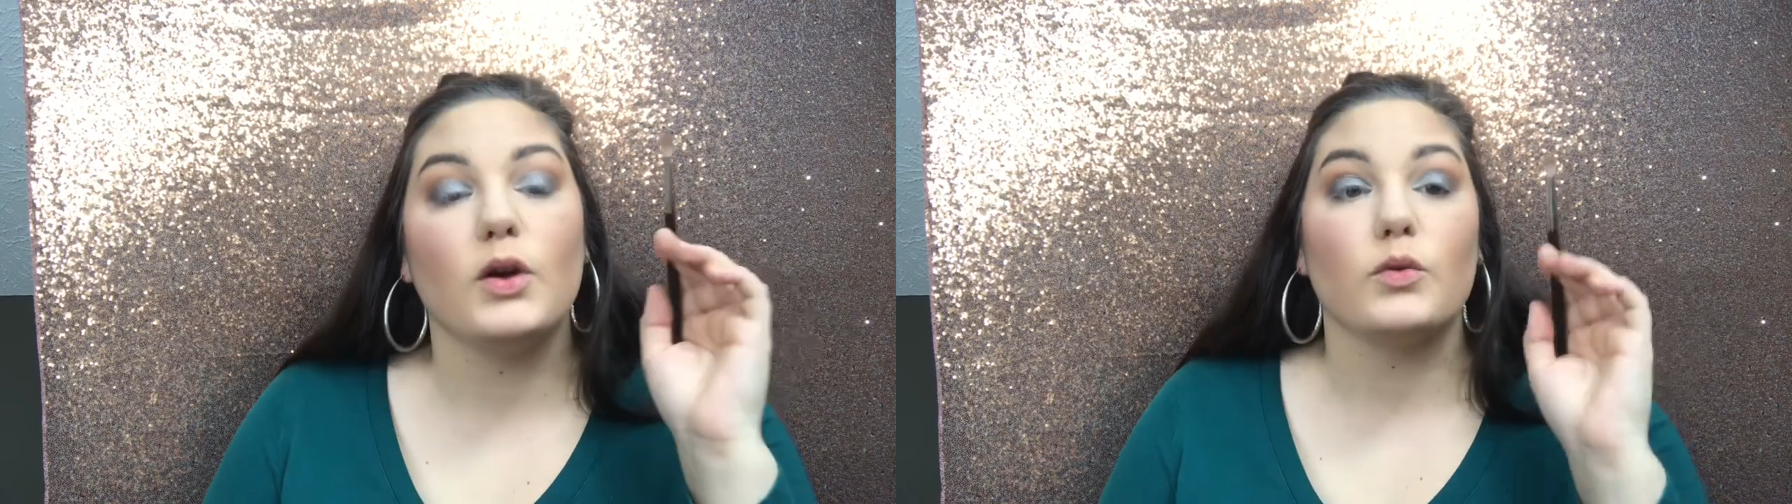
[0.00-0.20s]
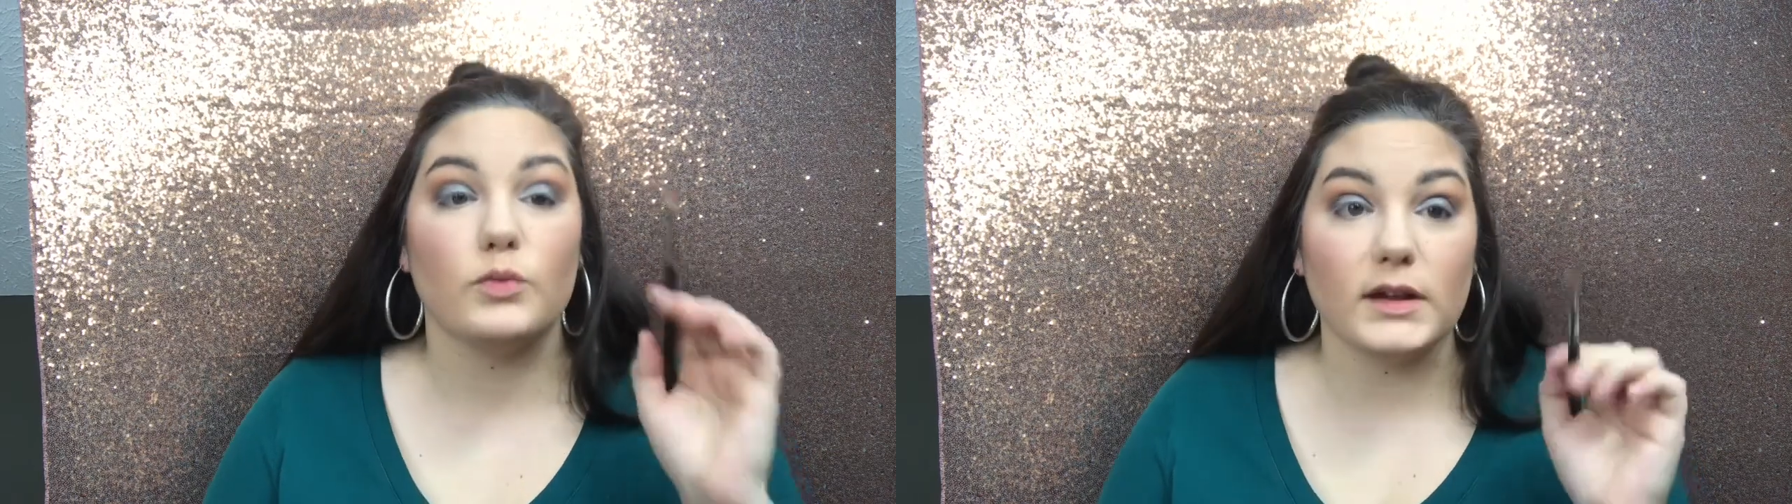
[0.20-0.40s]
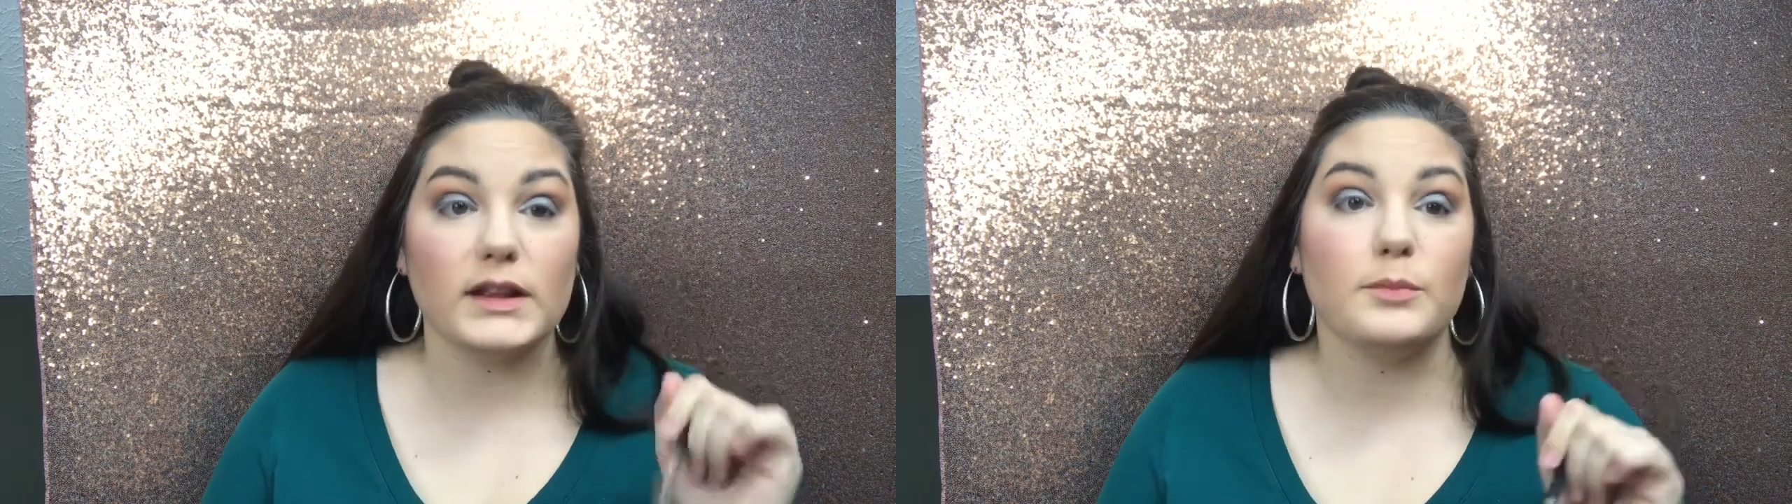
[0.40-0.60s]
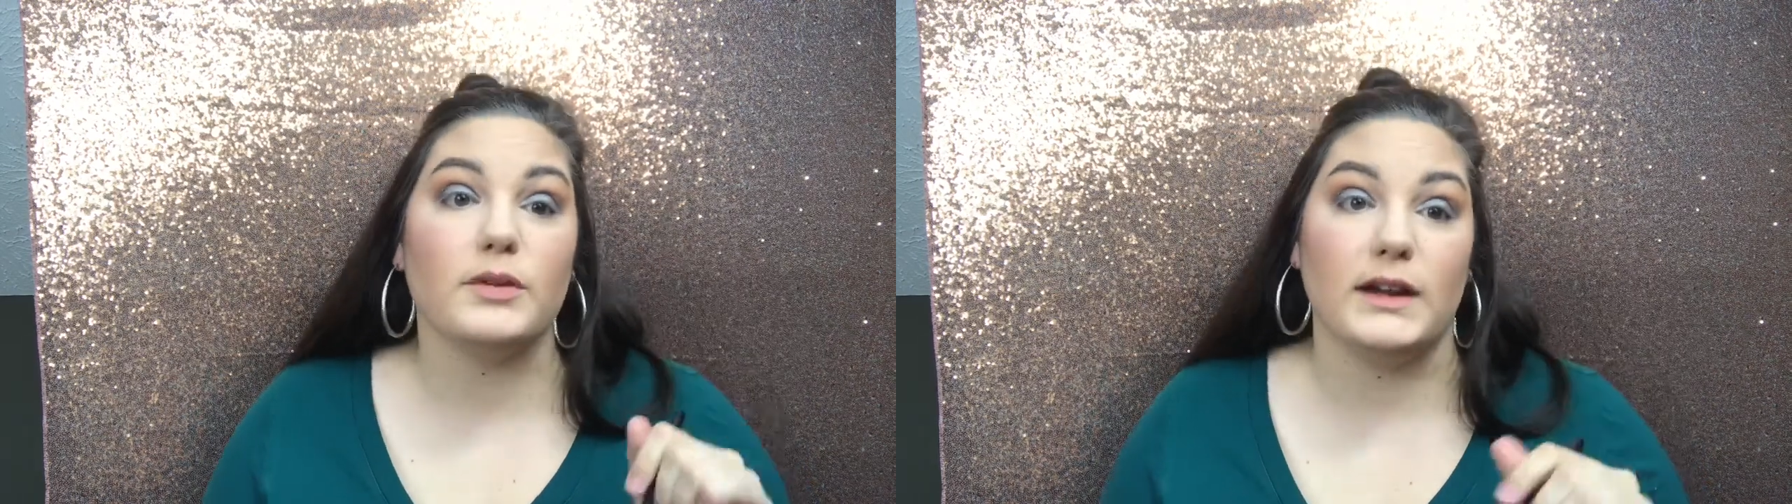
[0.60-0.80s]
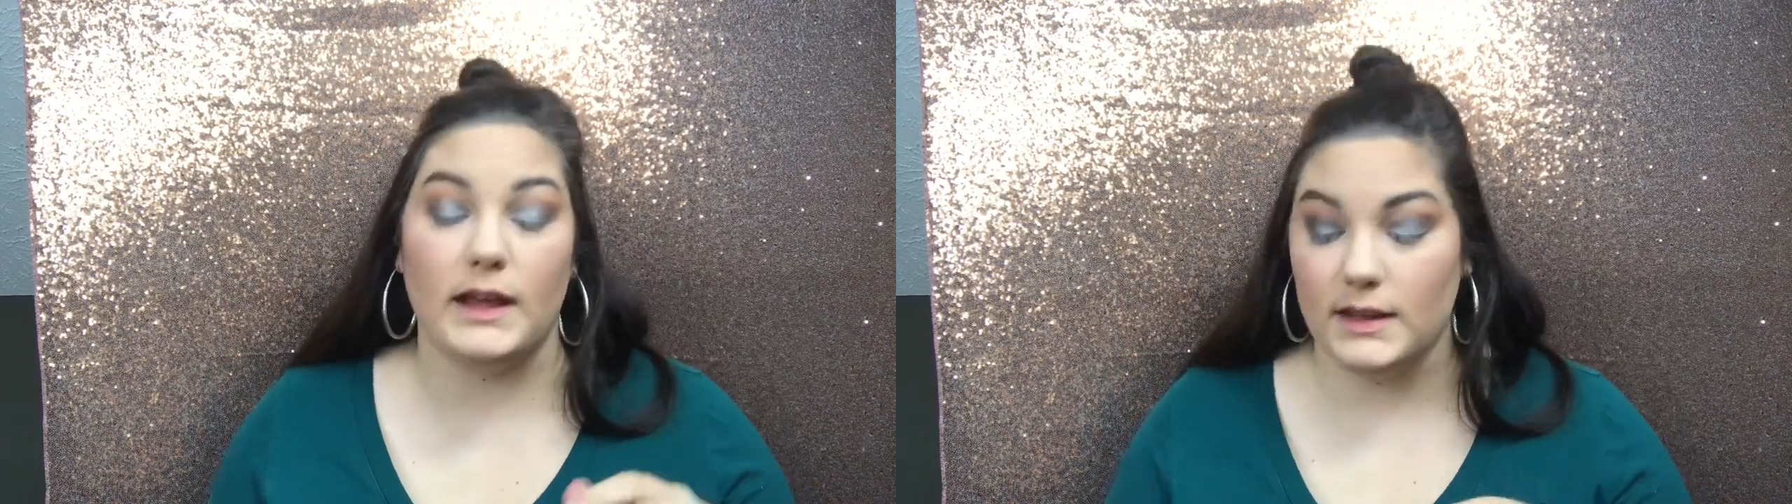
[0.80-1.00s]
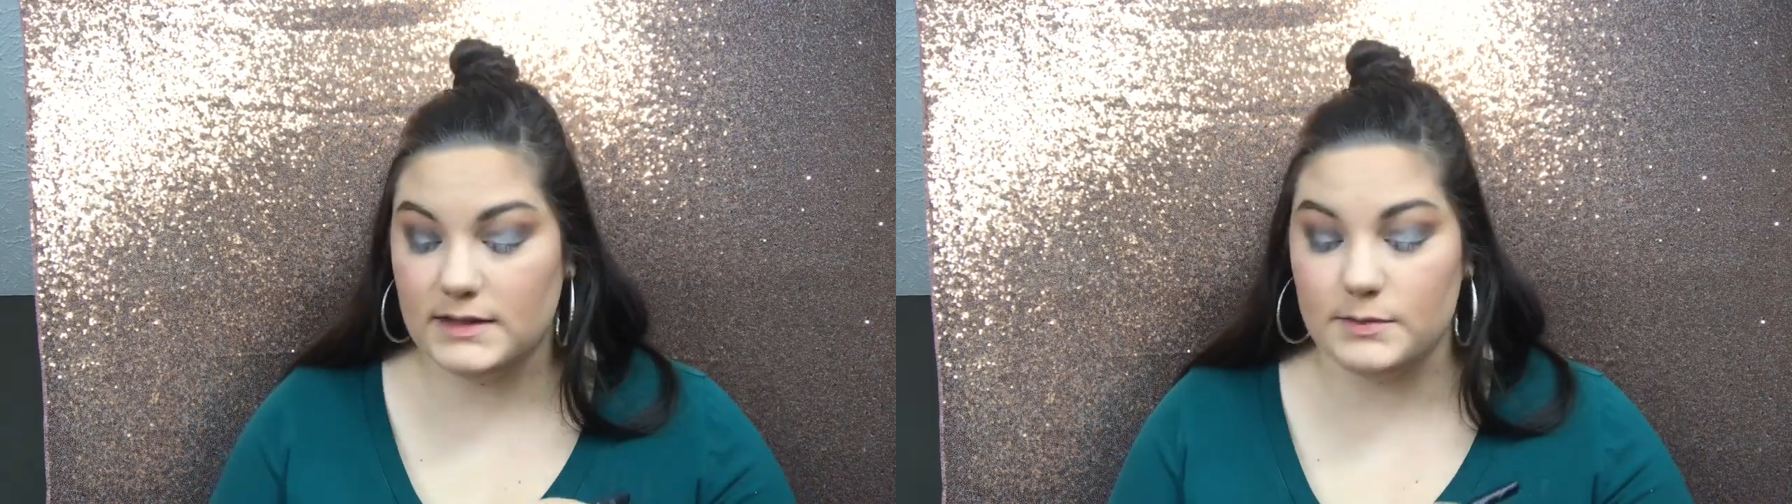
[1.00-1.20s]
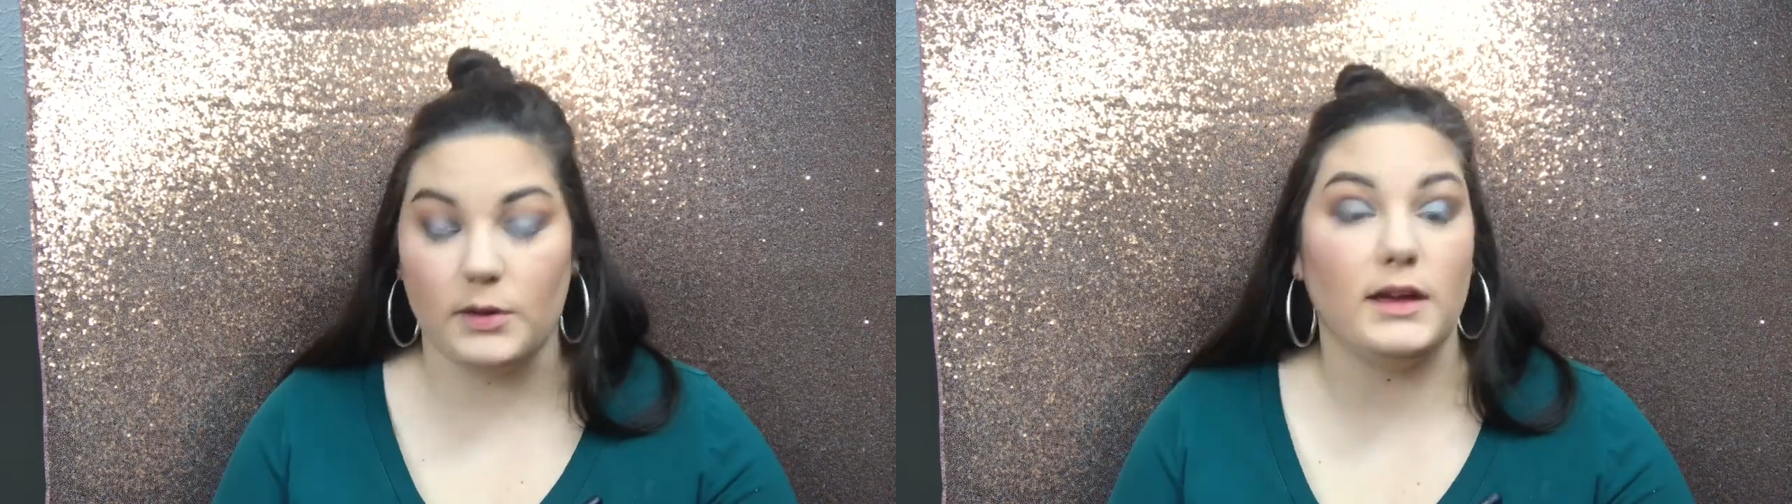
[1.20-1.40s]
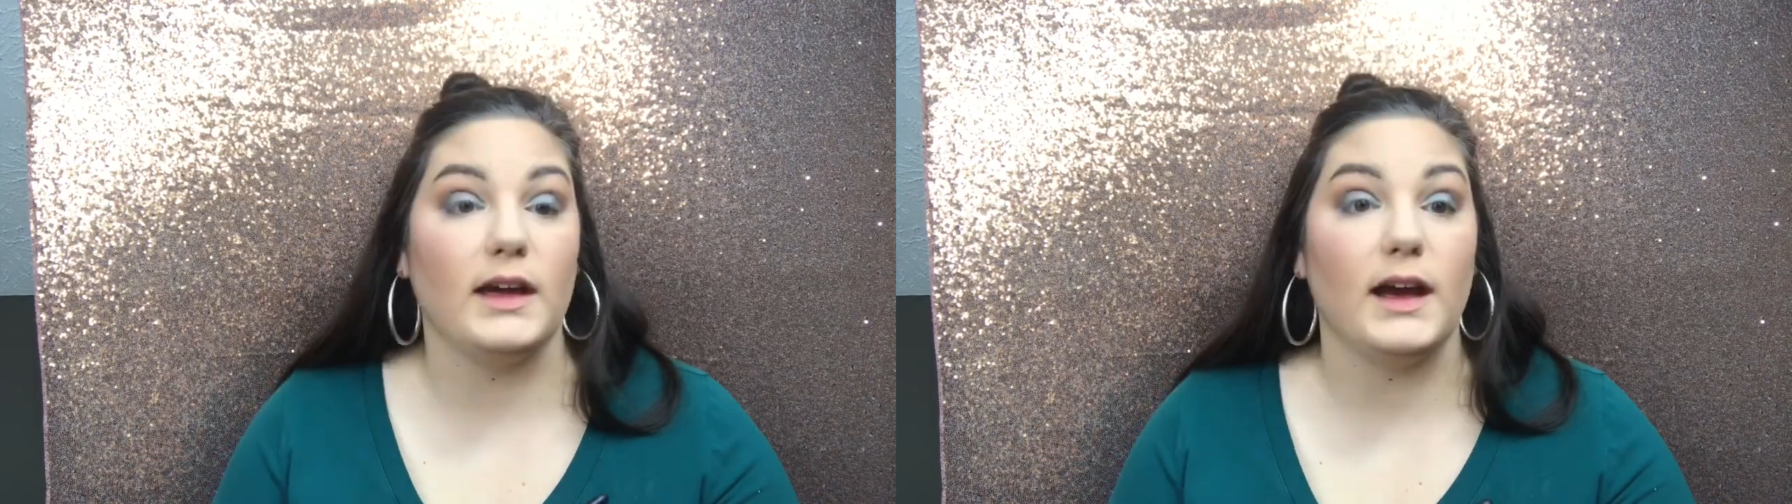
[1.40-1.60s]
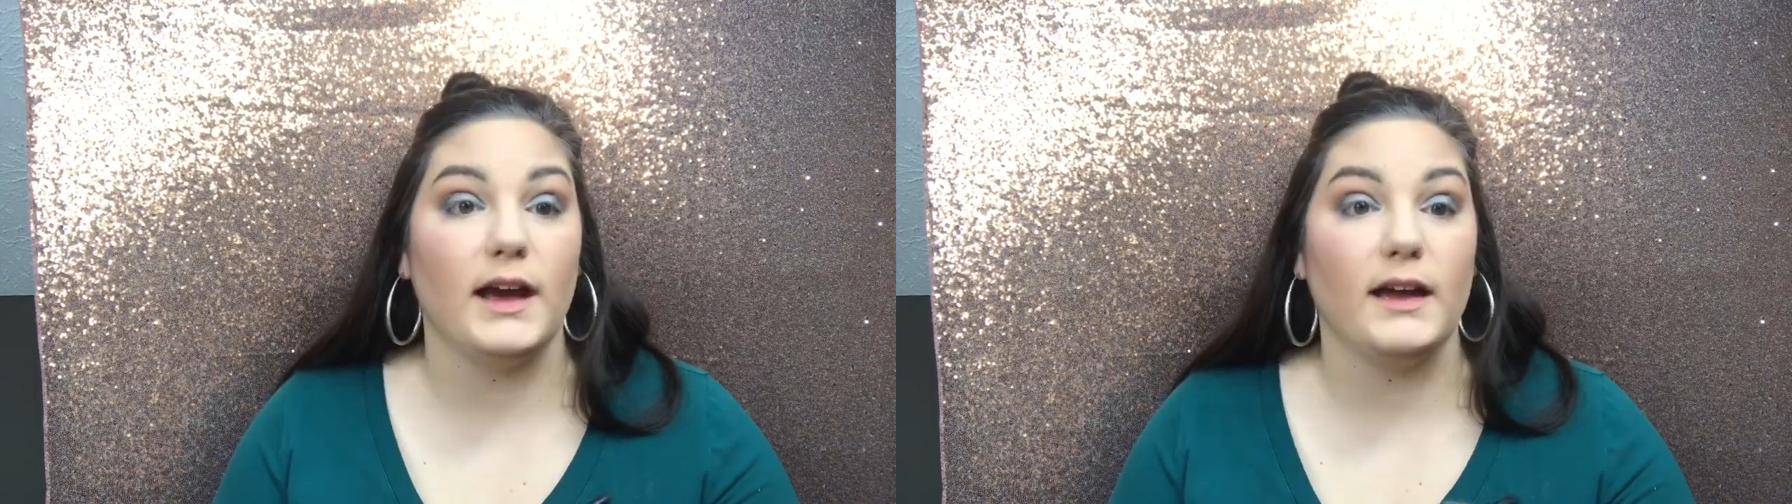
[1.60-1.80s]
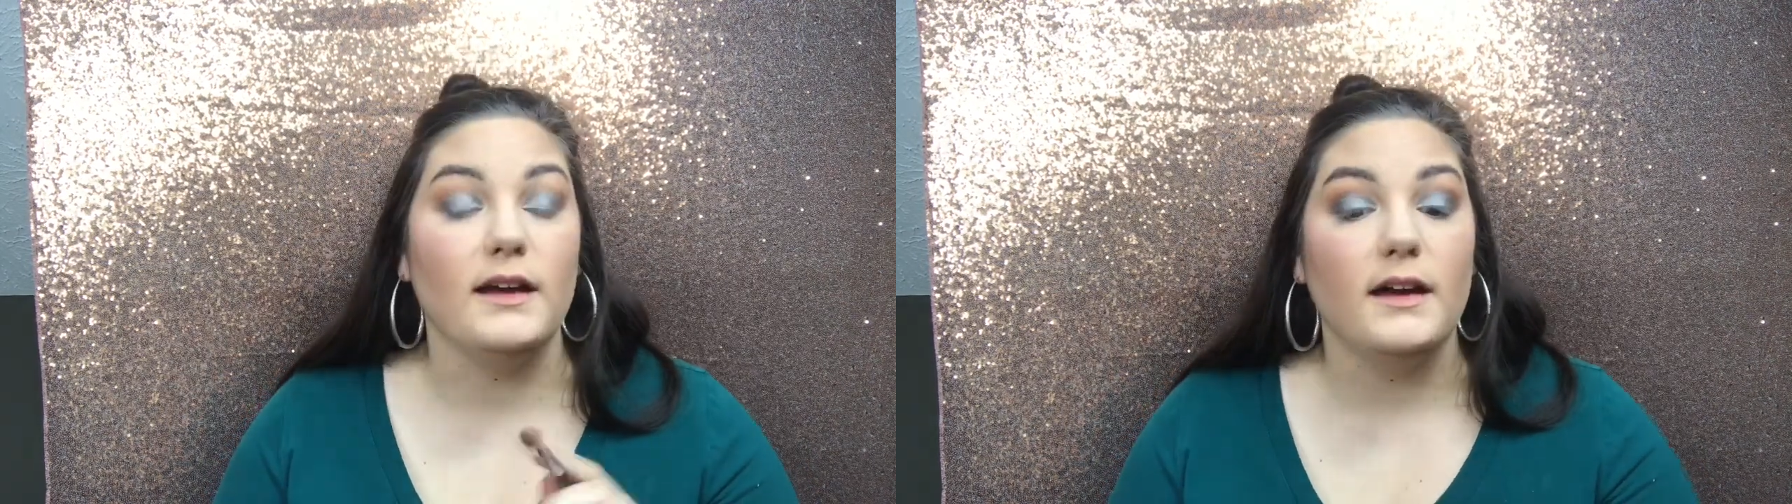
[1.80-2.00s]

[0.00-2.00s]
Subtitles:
really pretty smoky eye.